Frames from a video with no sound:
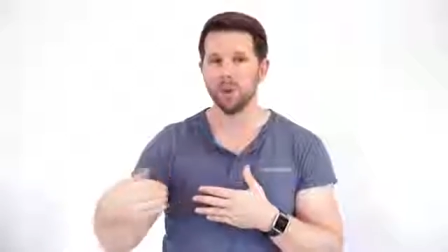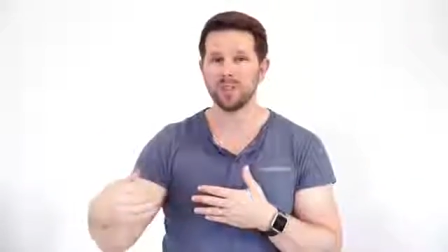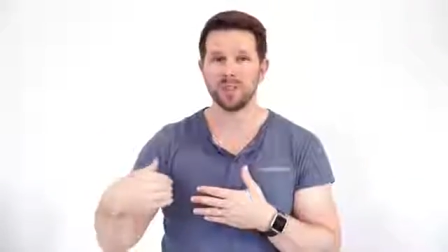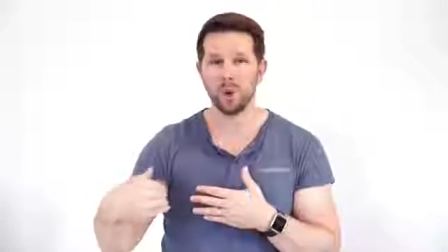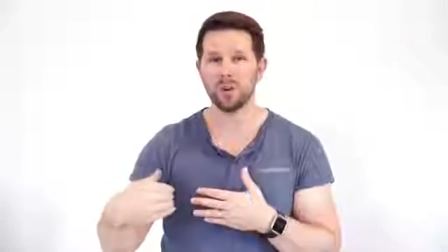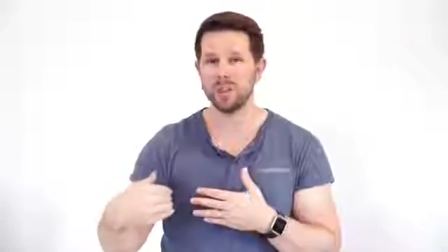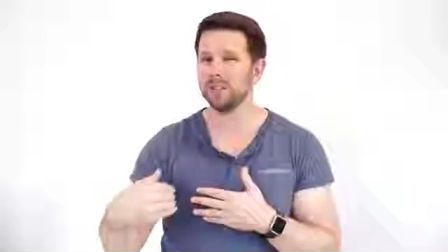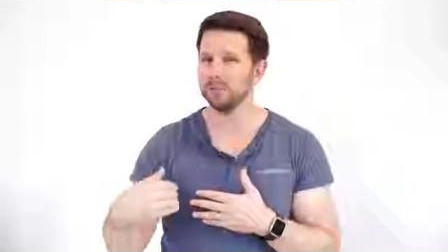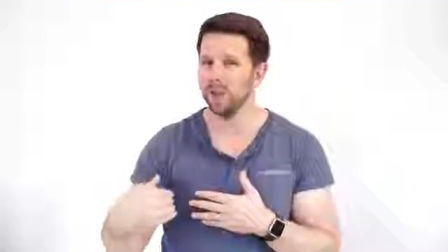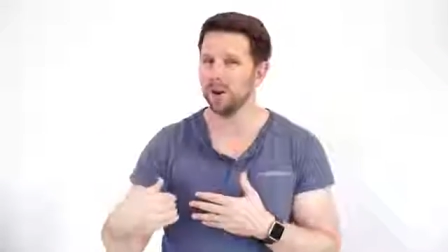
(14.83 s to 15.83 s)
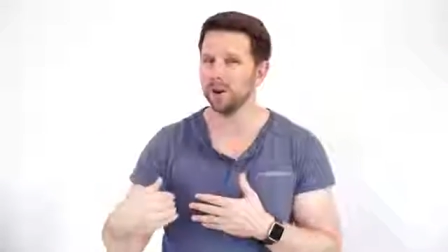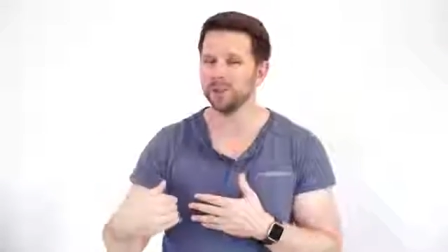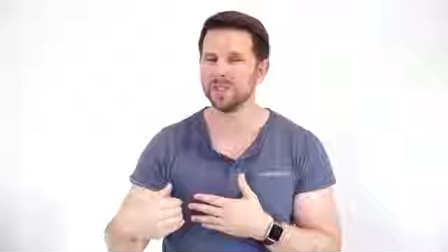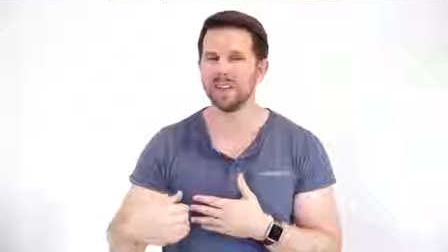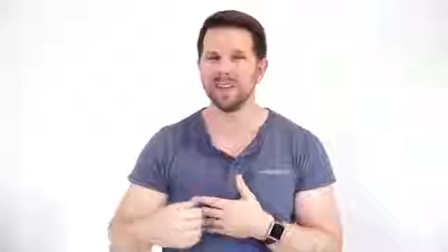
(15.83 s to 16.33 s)
which totally
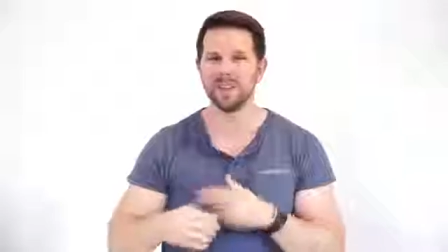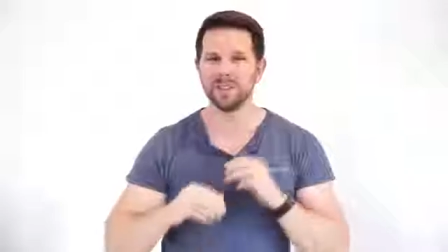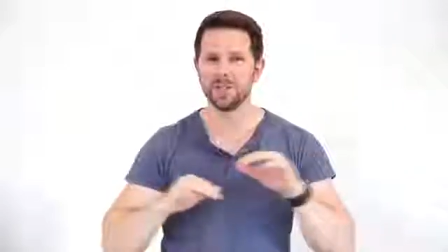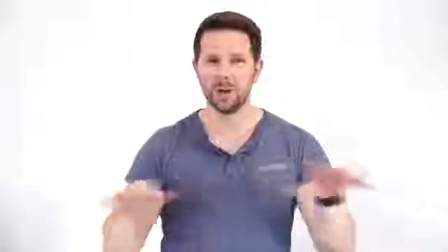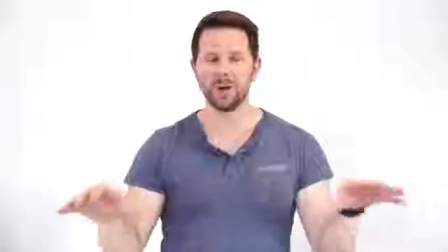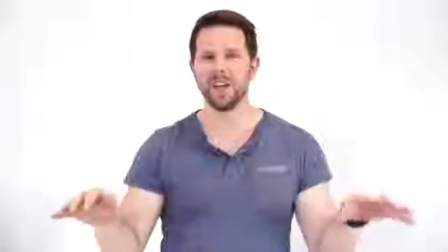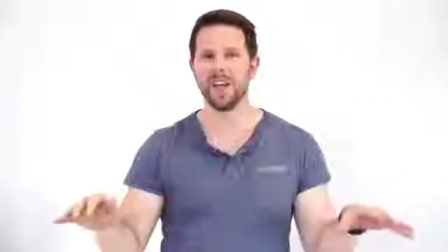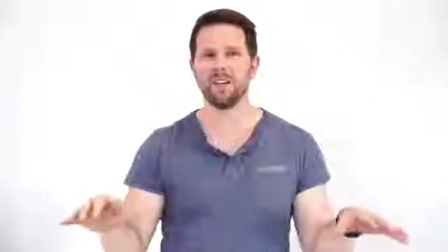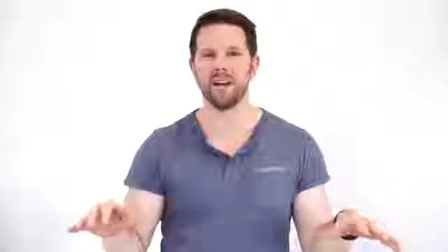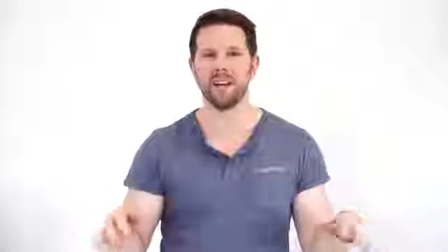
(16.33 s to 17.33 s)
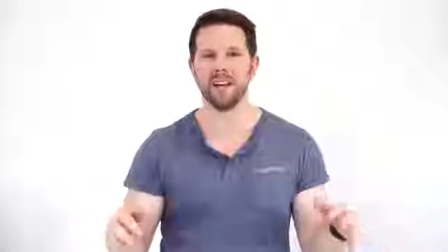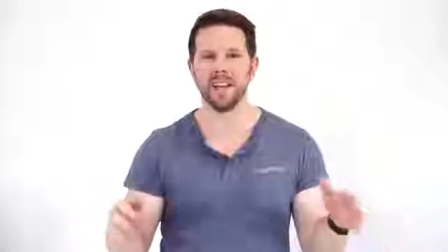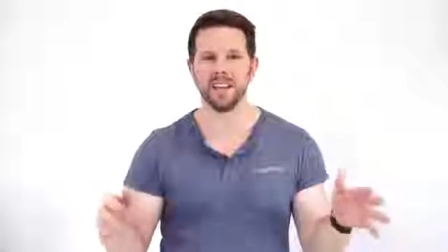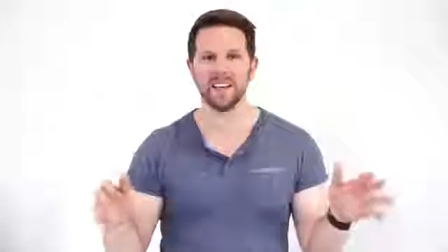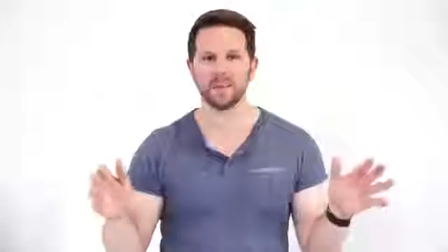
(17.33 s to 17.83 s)
blows. There's no getting around it.
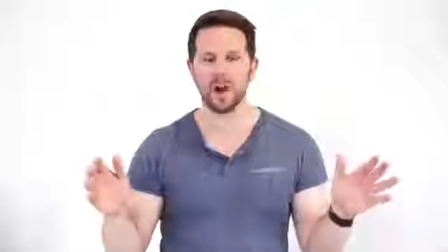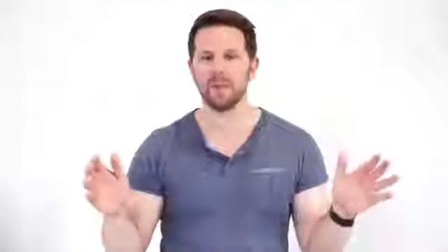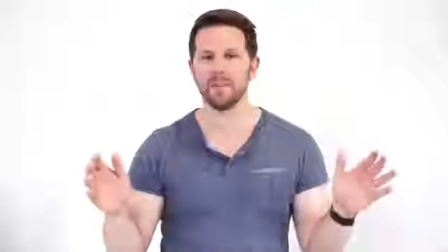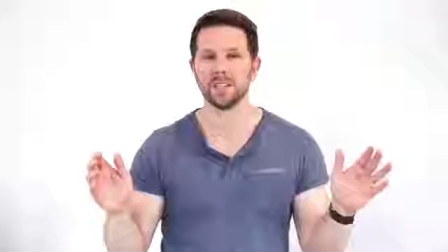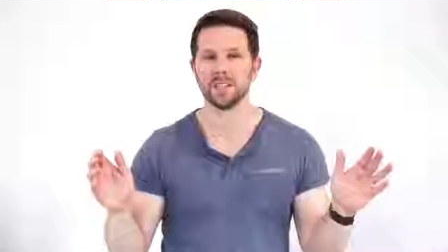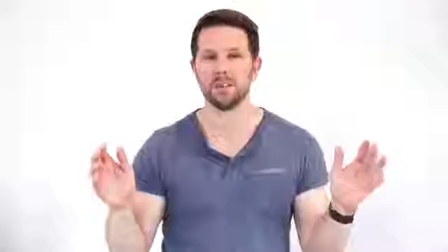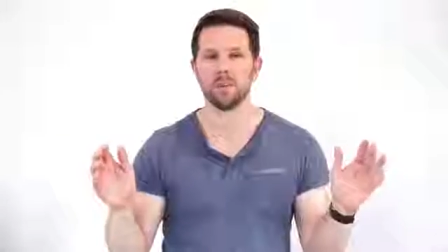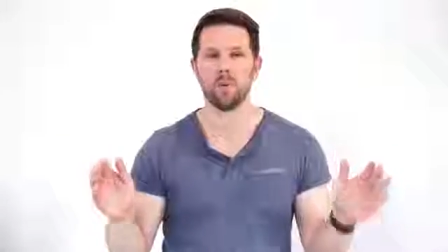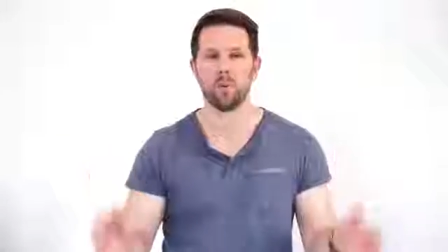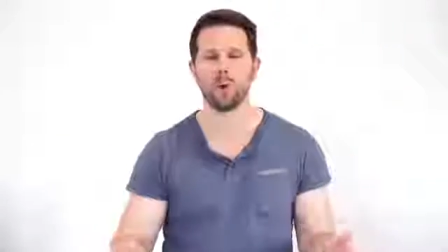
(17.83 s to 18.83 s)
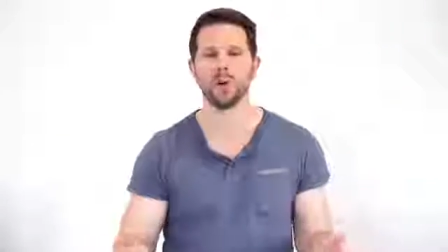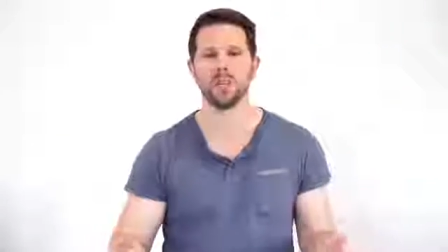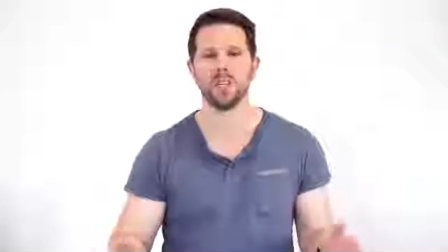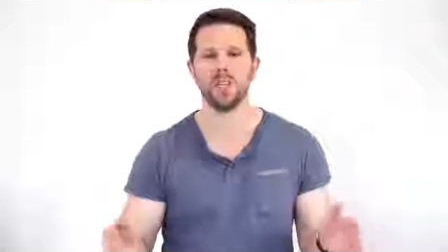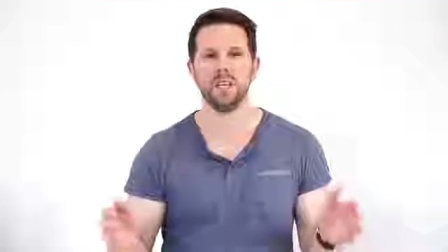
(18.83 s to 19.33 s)
LA traffic is some of the
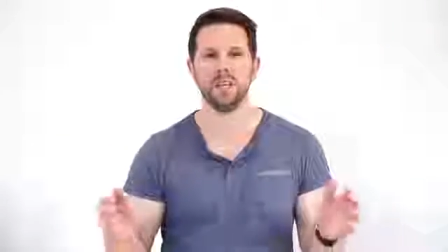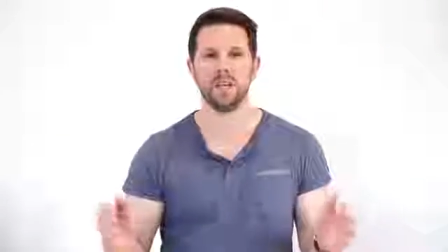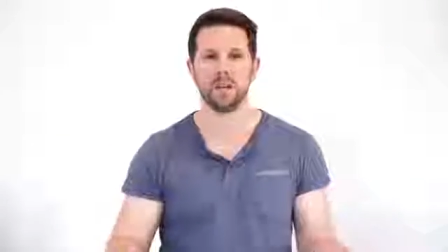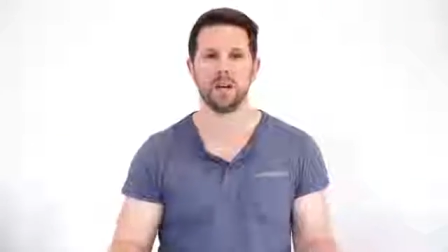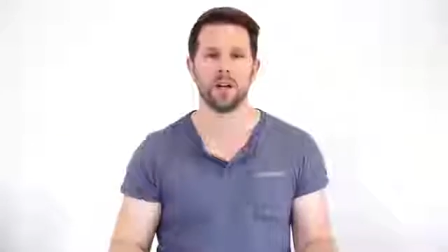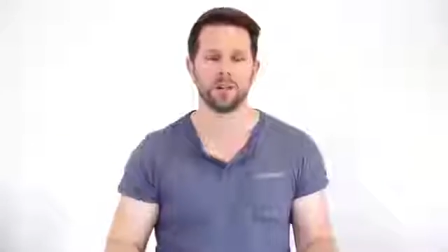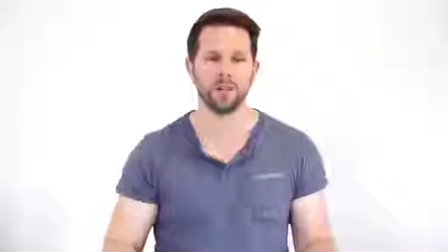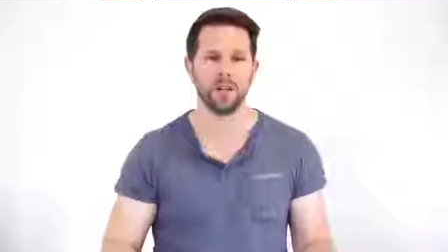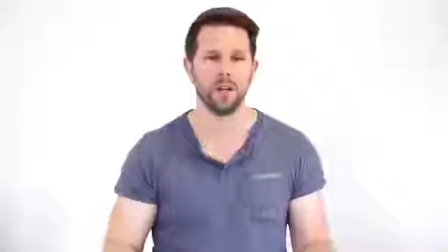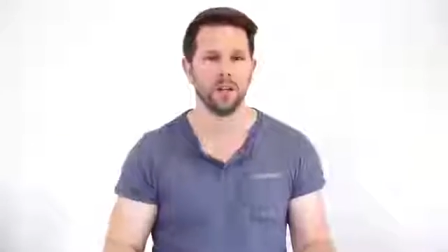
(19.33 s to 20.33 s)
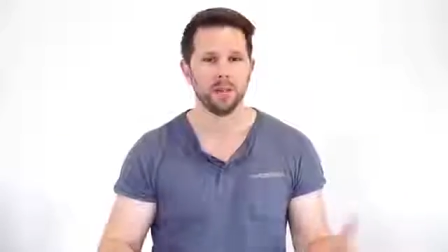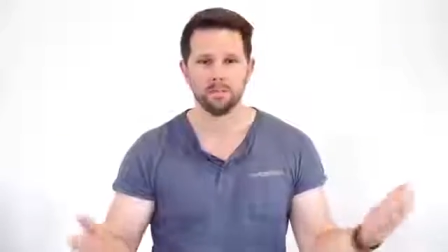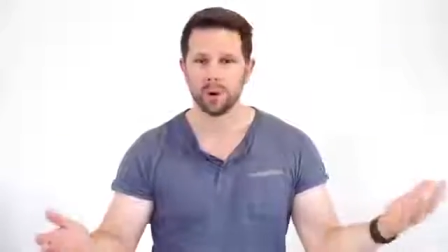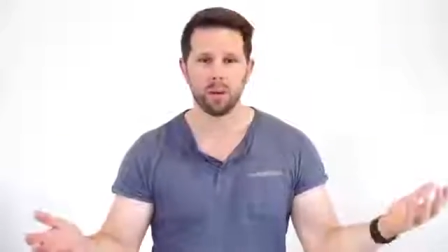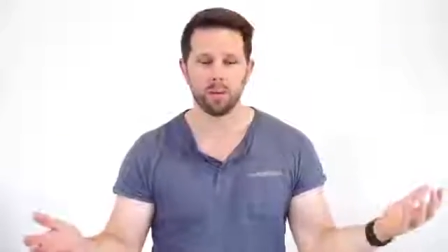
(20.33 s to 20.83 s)
worst in the country,
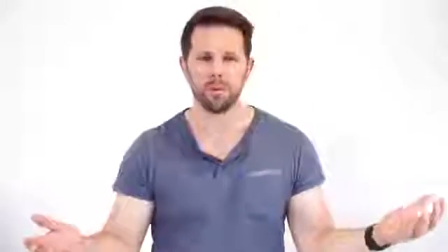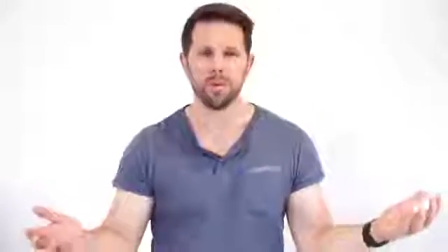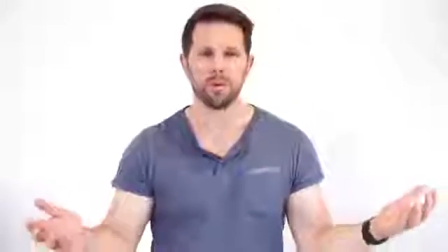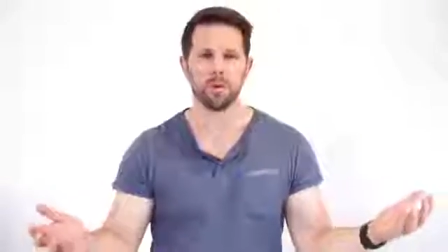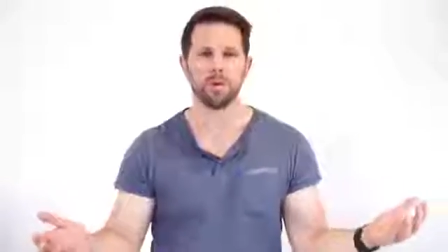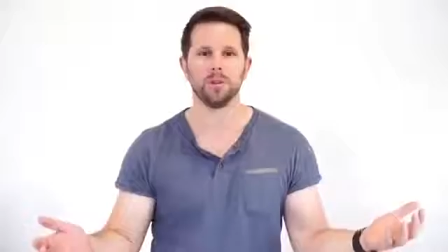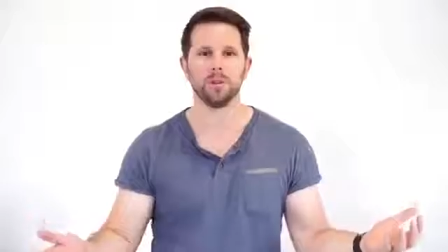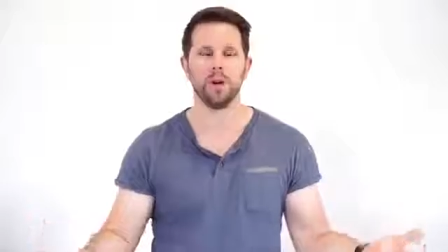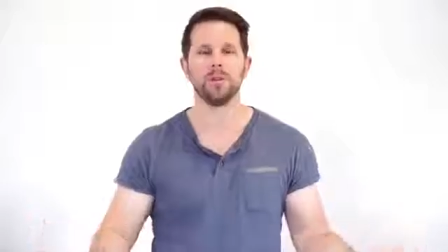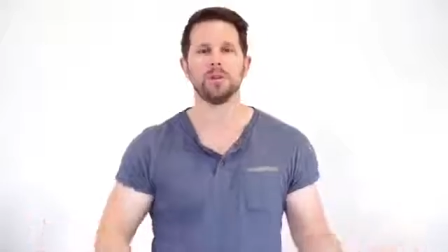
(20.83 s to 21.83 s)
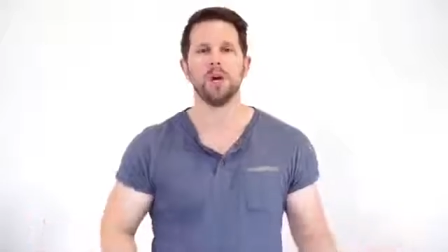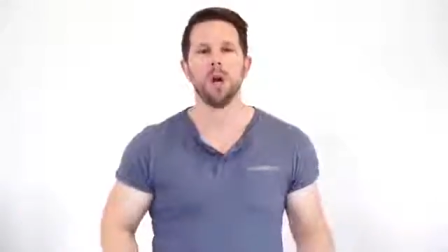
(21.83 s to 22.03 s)
probably the world. Who knows?